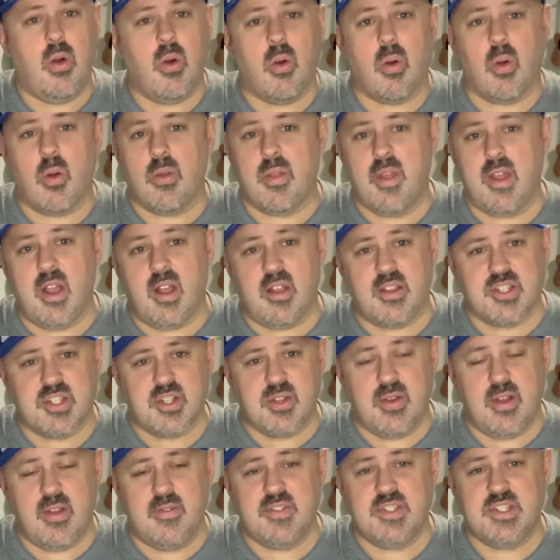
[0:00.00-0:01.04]
Or they also
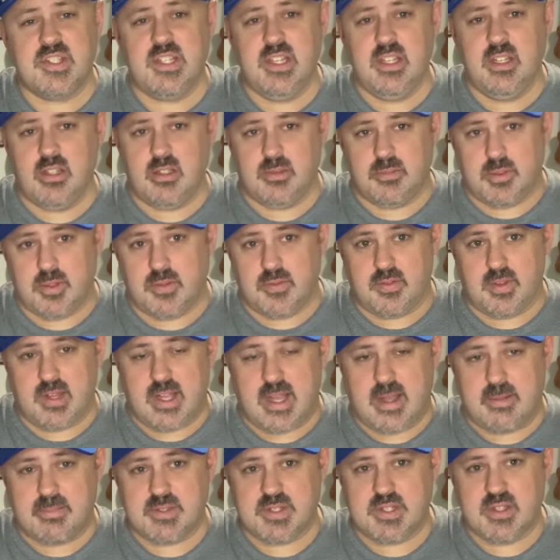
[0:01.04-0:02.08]
have sealable
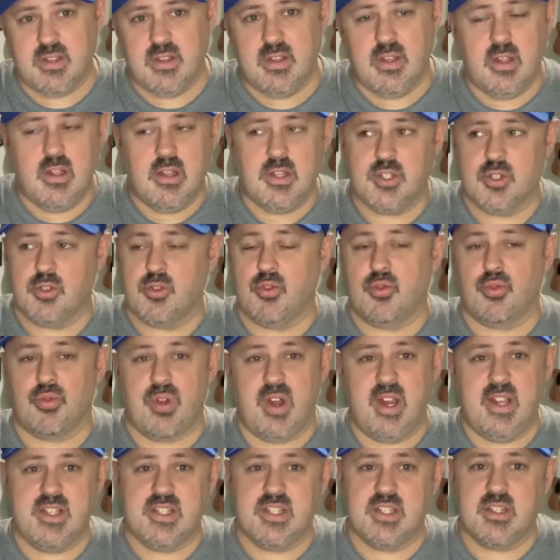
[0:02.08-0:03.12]
flaps. So
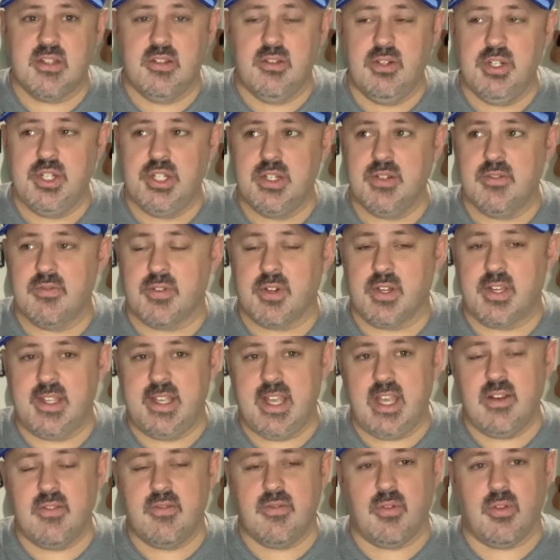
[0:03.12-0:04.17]
great solution for
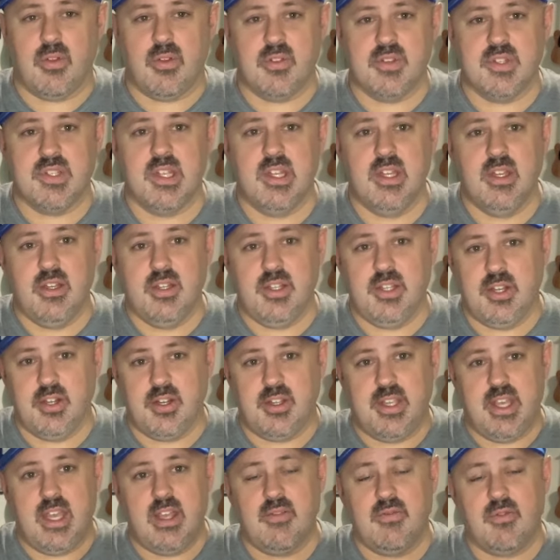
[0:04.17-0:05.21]
gatefolds. Your
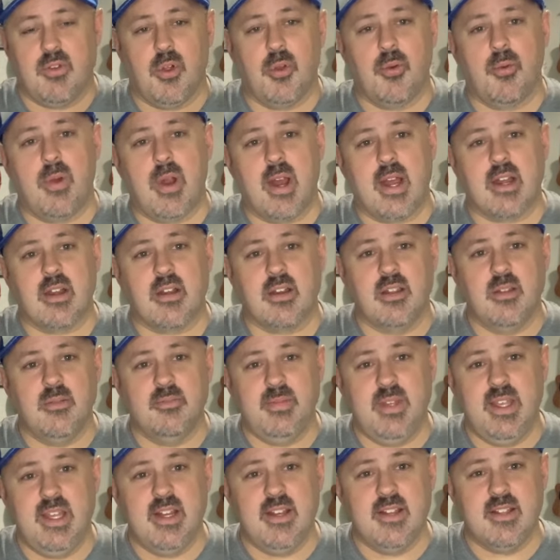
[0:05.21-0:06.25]
gatefold record can
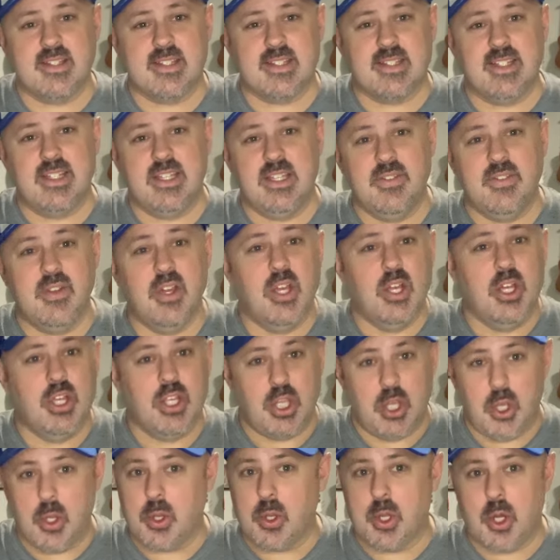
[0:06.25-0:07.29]
be in its sleeve.
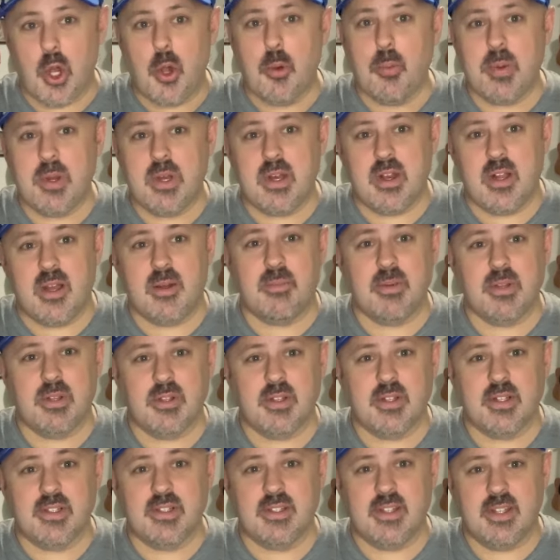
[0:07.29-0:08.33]
You can open it up and
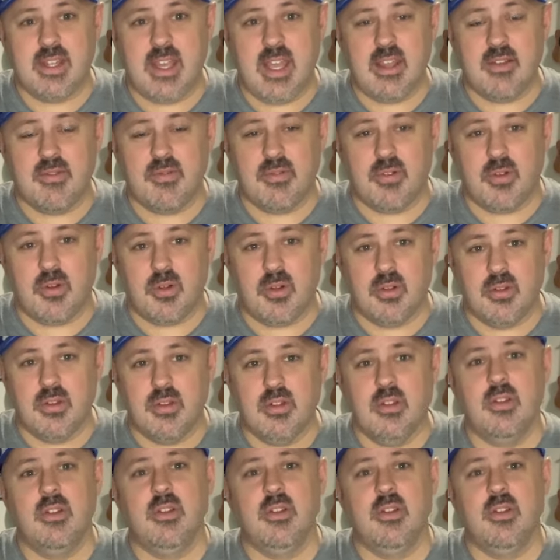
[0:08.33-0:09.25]
look at the gatefold